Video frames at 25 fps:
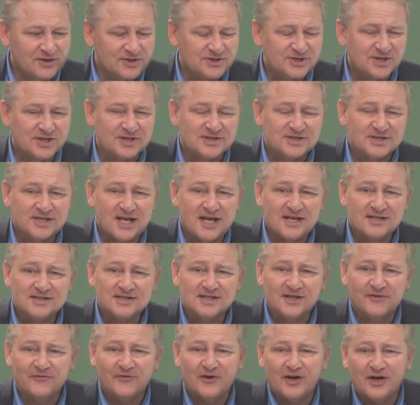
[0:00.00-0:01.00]
The
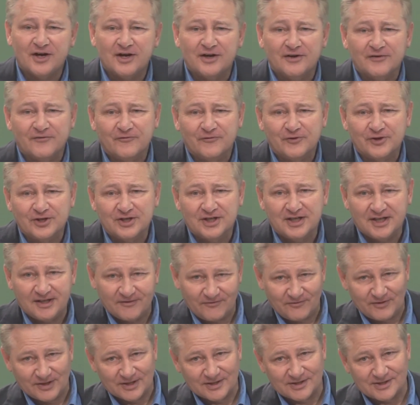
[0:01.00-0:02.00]
success of our
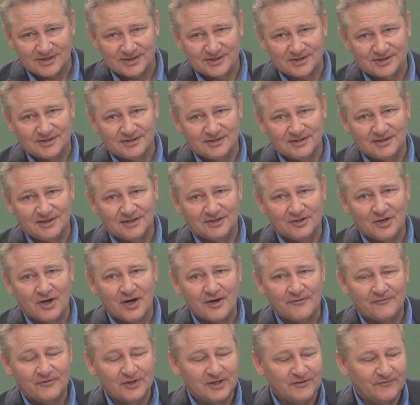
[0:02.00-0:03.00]
forgiveness and
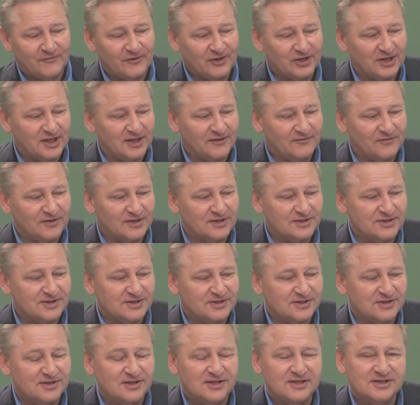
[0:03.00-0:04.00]
offering
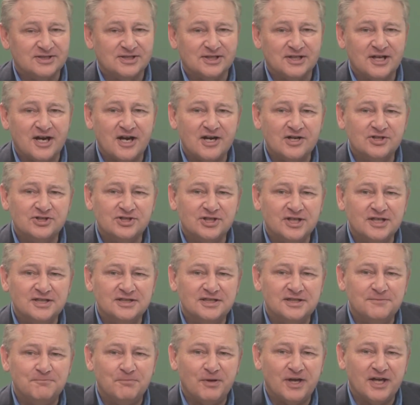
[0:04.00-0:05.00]
forgiveness is
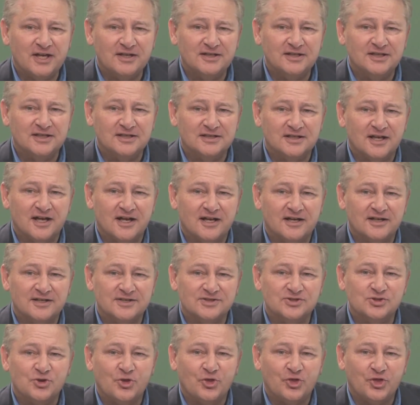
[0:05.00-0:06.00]
largely dependent on
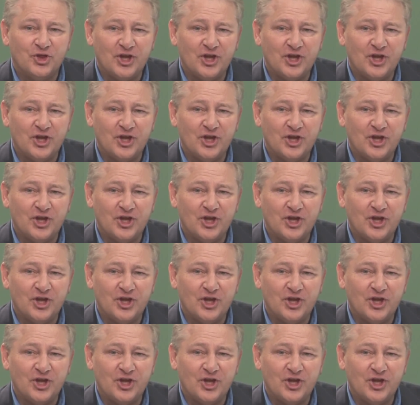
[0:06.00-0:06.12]
us